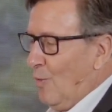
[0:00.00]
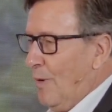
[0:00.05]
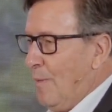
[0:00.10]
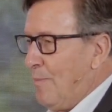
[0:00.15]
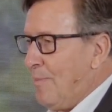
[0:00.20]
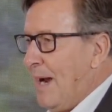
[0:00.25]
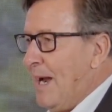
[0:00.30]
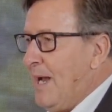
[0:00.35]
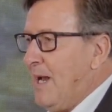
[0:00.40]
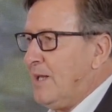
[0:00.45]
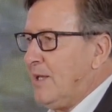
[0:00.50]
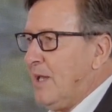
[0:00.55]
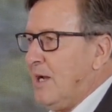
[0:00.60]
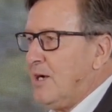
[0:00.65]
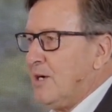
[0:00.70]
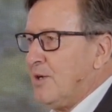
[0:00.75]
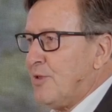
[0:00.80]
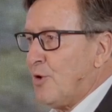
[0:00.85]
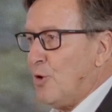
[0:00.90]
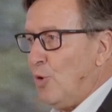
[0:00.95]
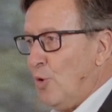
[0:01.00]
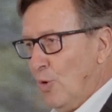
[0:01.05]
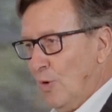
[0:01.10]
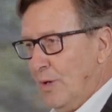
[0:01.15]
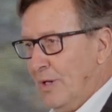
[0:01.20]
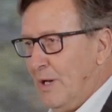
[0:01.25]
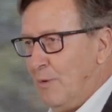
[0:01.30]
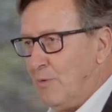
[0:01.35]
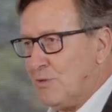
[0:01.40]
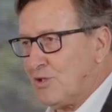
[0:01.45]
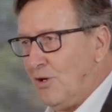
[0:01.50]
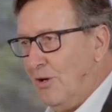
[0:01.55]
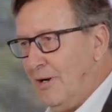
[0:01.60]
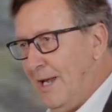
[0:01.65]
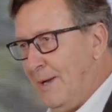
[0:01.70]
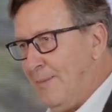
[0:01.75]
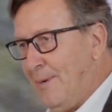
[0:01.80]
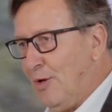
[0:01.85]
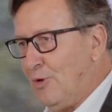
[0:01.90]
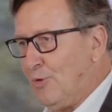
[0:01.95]
planet Earth cooled, there was
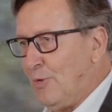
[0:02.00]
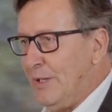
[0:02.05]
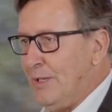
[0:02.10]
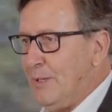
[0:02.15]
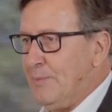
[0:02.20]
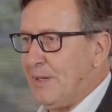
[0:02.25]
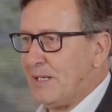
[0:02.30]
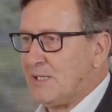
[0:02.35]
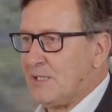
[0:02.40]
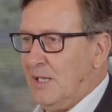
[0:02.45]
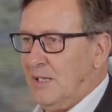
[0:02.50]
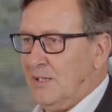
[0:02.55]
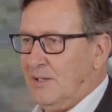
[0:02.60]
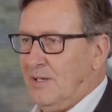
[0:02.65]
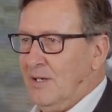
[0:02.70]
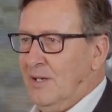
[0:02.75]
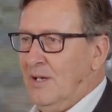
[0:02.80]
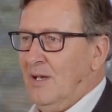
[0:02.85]
only about 20%